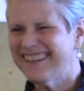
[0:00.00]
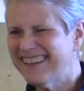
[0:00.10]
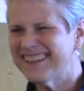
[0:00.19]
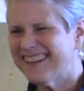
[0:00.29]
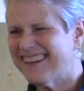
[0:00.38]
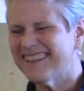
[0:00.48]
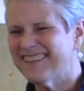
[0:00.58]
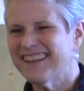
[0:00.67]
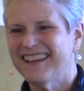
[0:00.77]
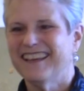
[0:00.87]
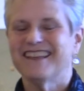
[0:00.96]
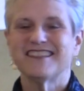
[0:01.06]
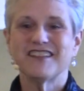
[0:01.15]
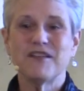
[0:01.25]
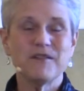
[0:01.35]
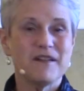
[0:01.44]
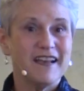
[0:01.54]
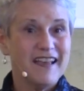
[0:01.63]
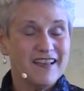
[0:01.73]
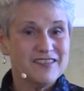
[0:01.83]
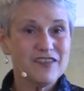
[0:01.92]
You get tired of it. So,
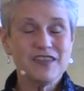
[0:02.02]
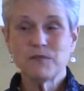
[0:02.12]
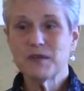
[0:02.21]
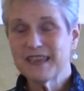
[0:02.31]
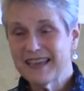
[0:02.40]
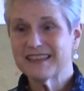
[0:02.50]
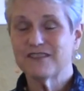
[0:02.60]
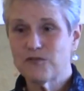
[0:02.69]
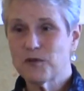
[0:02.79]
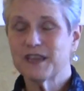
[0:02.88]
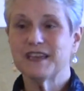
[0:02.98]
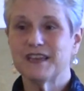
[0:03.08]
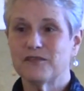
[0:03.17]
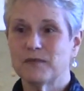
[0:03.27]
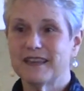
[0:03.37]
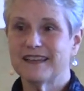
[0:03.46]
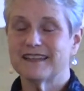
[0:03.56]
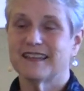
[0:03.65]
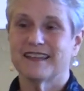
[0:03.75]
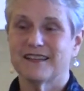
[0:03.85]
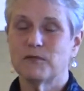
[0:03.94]
so then we get to forgive. We
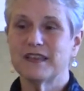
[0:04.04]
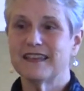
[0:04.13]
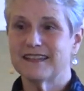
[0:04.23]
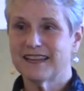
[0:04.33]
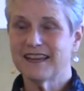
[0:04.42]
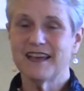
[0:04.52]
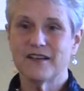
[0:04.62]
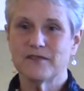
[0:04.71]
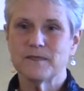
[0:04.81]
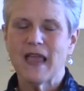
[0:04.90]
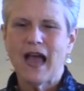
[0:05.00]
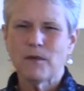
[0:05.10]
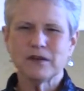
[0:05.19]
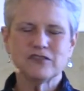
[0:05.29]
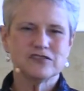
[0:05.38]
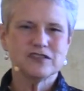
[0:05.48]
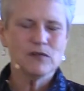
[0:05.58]
get we get to love. I want to.